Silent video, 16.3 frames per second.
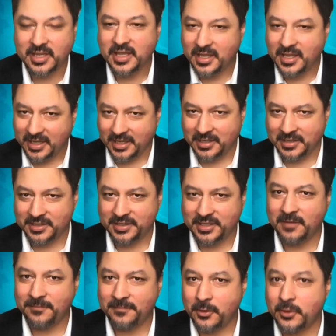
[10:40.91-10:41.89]
in
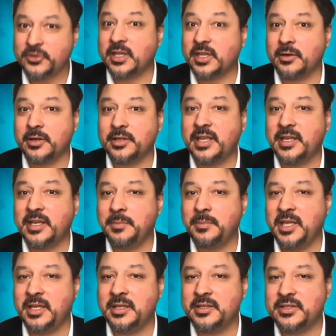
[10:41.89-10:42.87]
CFOs that are attending
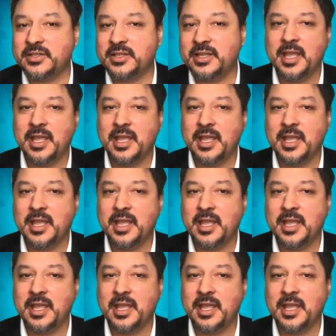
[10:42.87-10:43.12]
meetings.